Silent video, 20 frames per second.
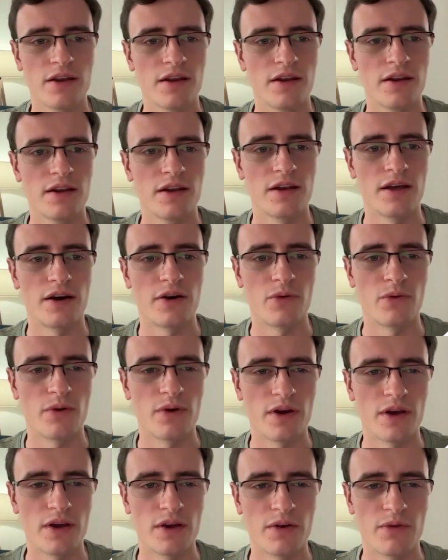Now
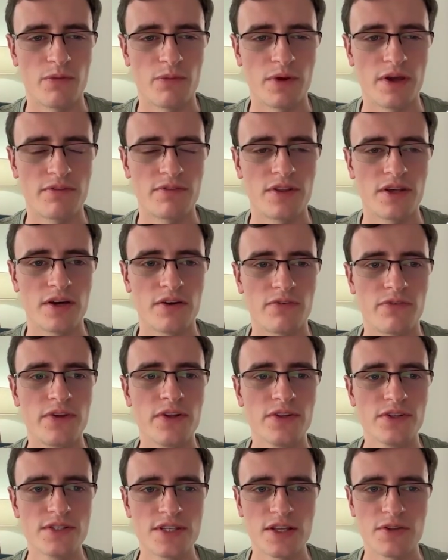we have the
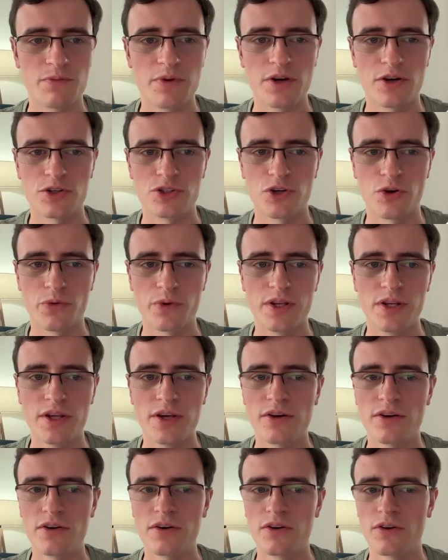fields that we are showing
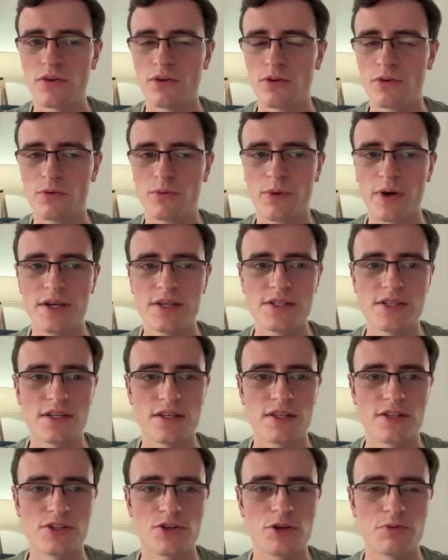there always.
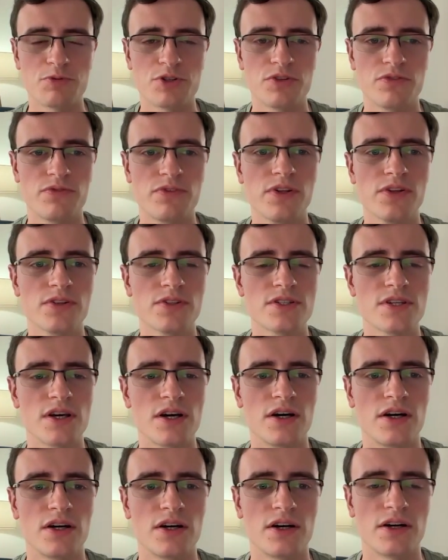Description fields
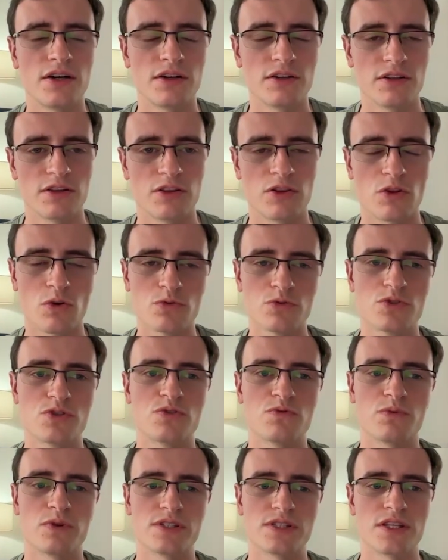are those
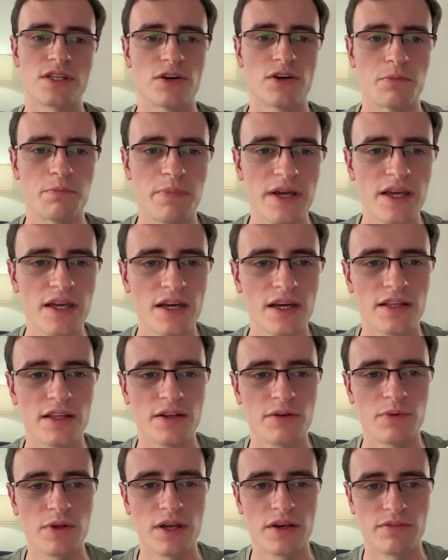ones that are big, and
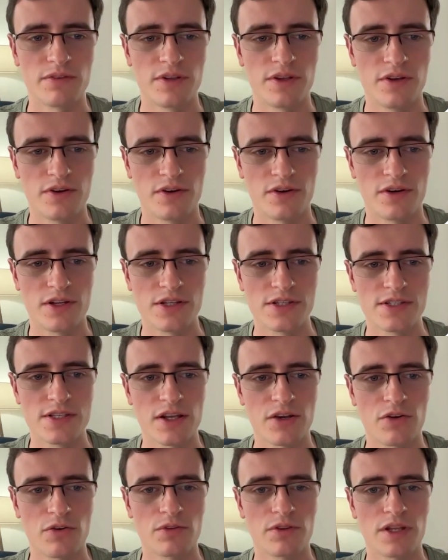then we have here these
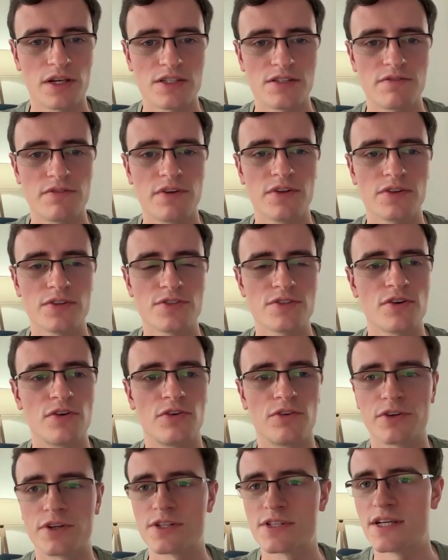like context fields
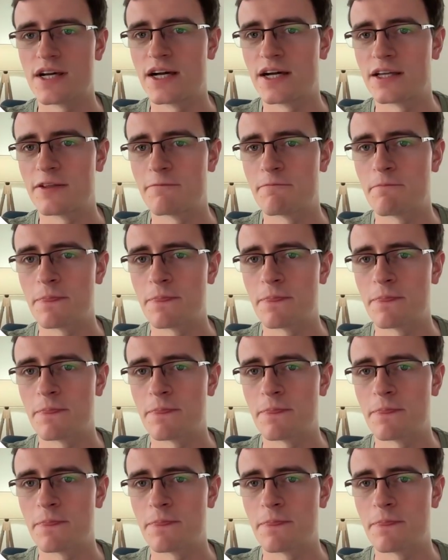on the side.